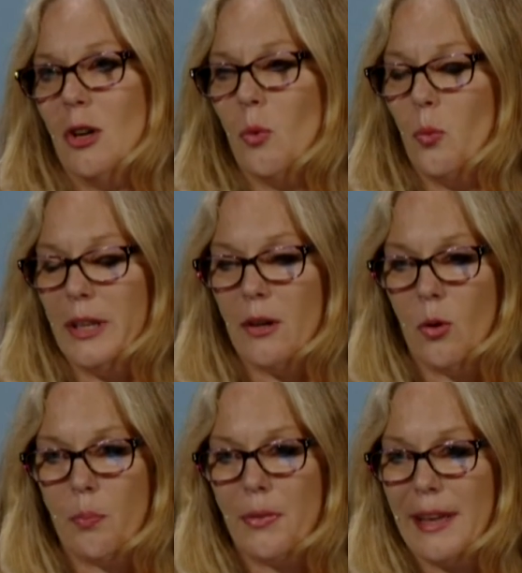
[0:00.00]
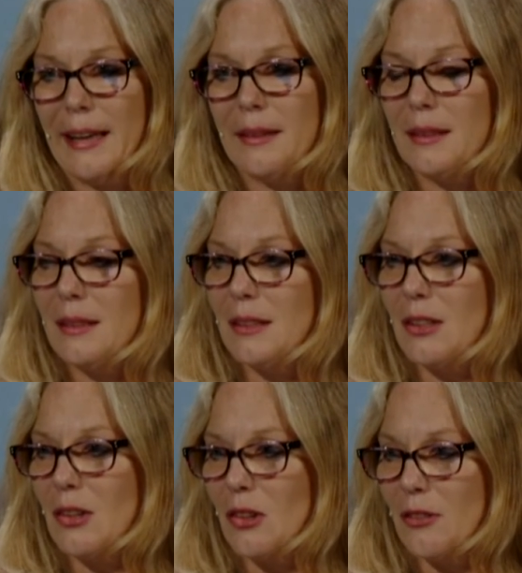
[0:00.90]
We hope that
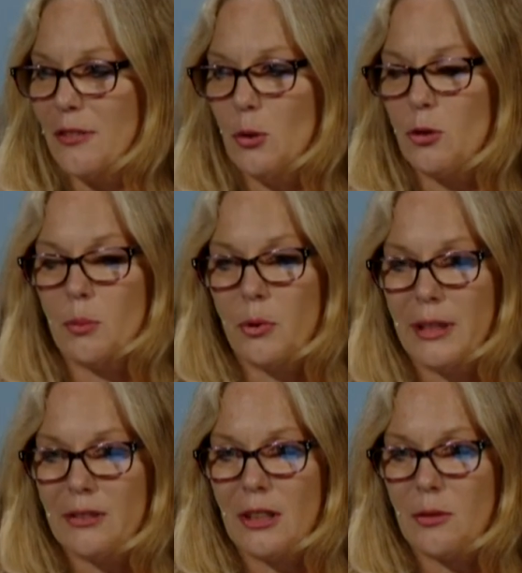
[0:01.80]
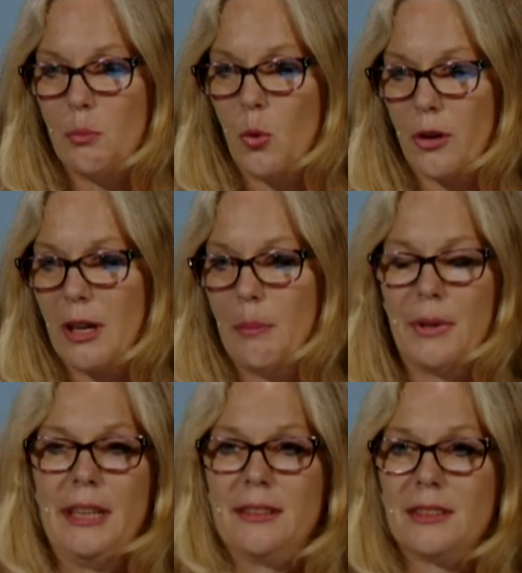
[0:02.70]
the future brings us more
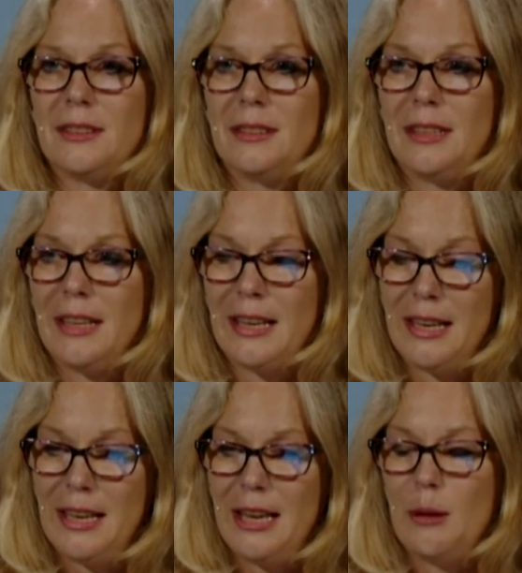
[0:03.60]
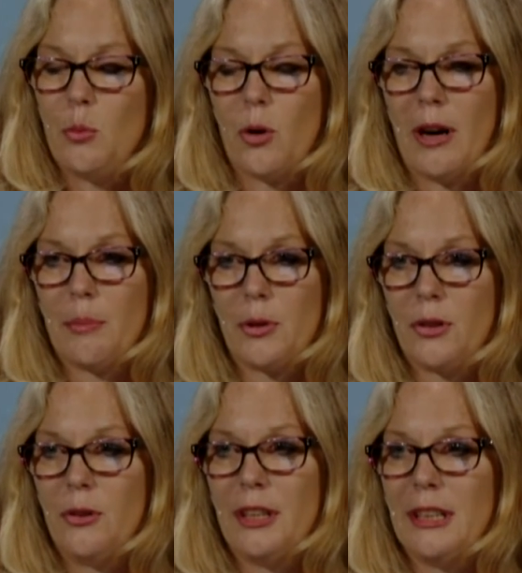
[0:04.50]
companies and more
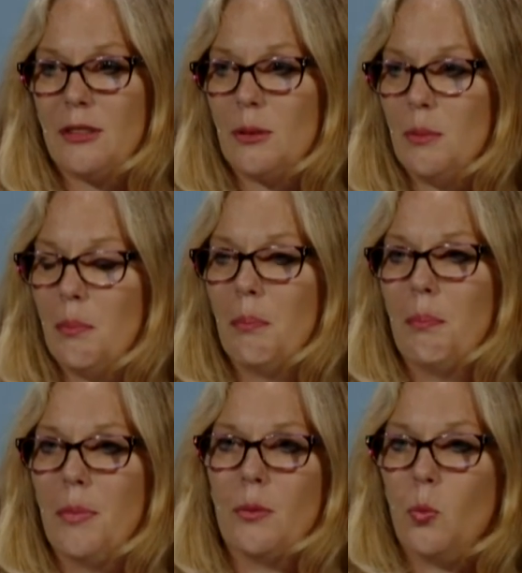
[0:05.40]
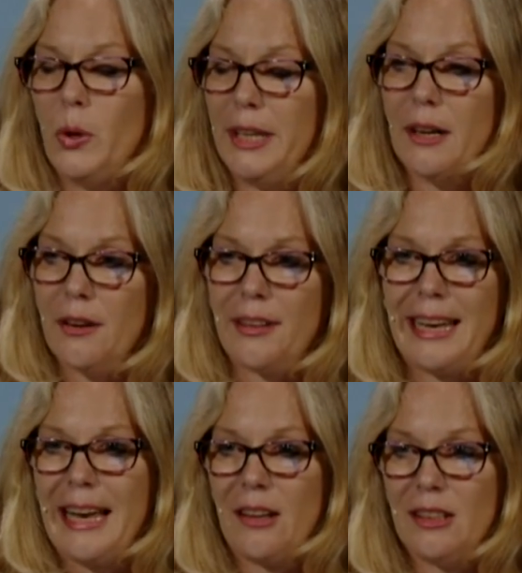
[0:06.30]
opportunities, but we are the
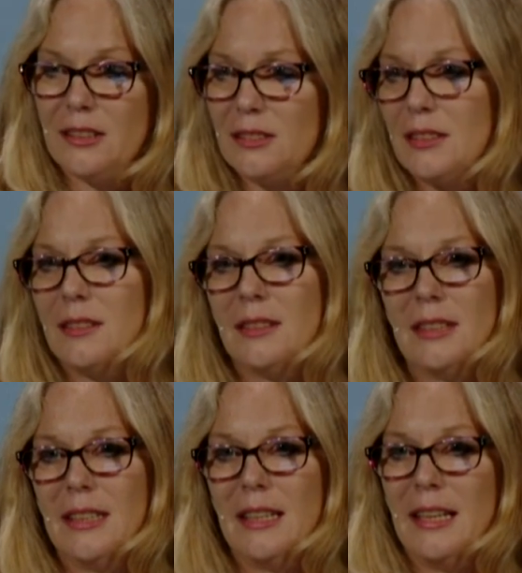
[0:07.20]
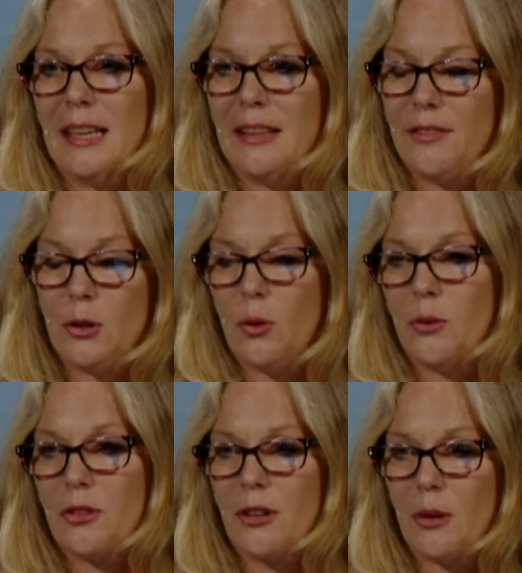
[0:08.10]
catalyst. If you don't
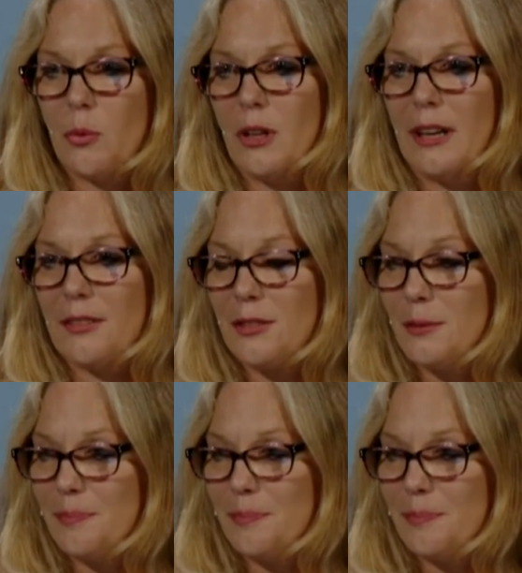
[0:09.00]
start with us,